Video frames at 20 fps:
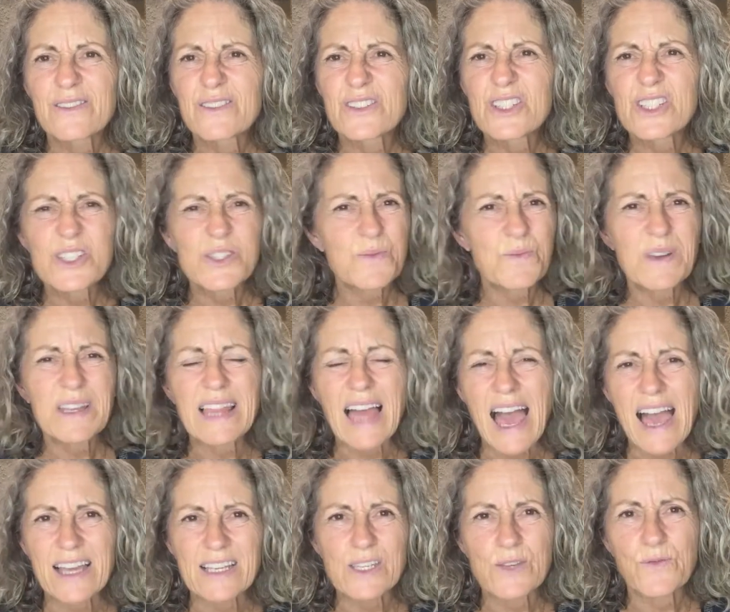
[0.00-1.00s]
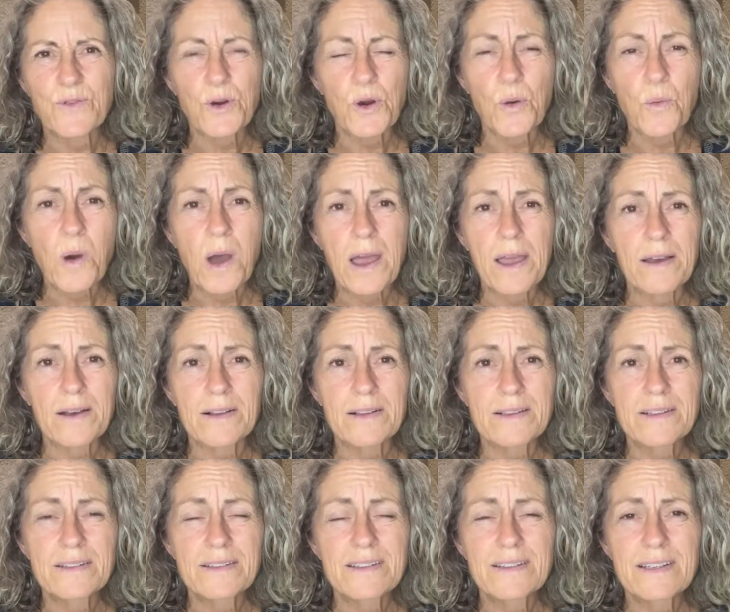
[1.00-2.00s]
Just relax for a
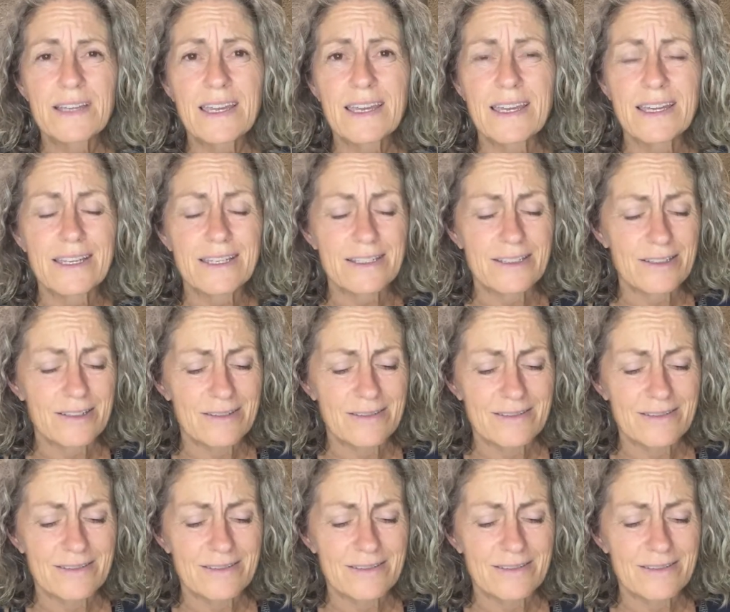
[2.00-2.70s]
while and,